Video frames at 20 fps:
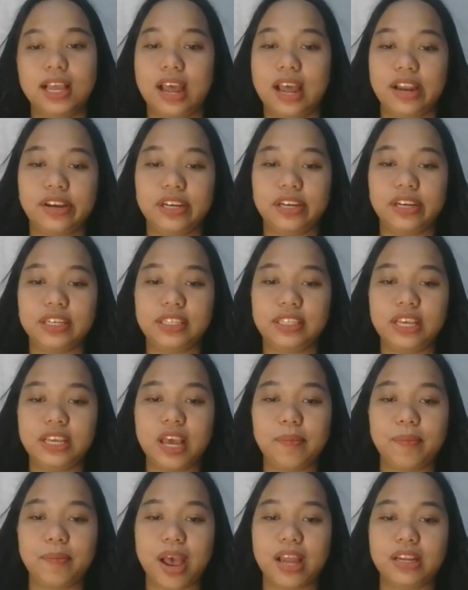Letter C,
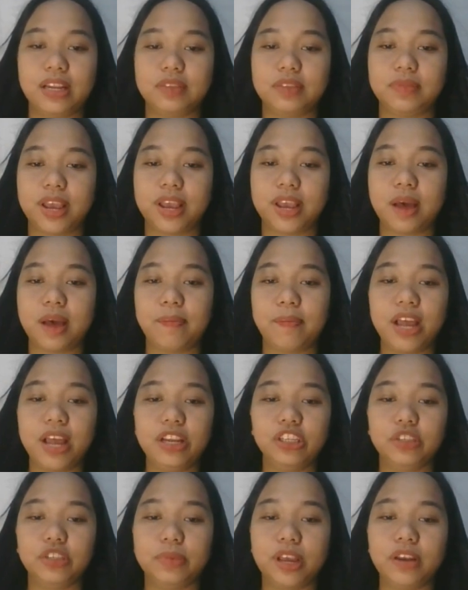a
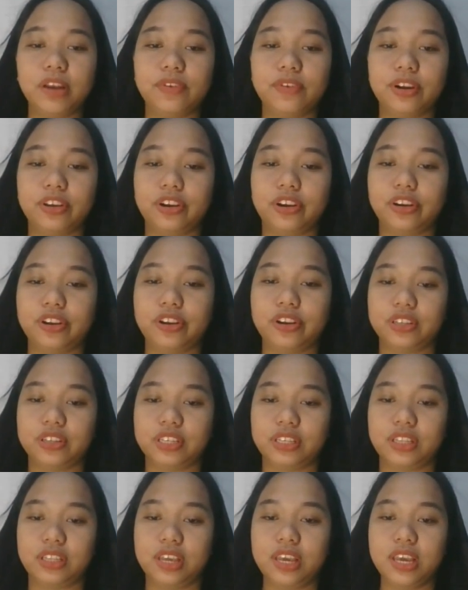punishment for
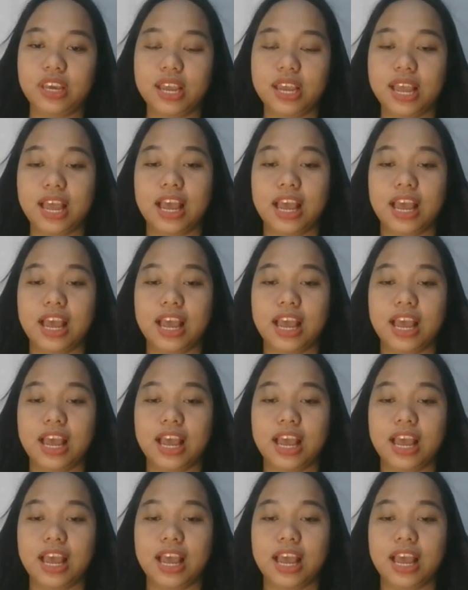curiosity.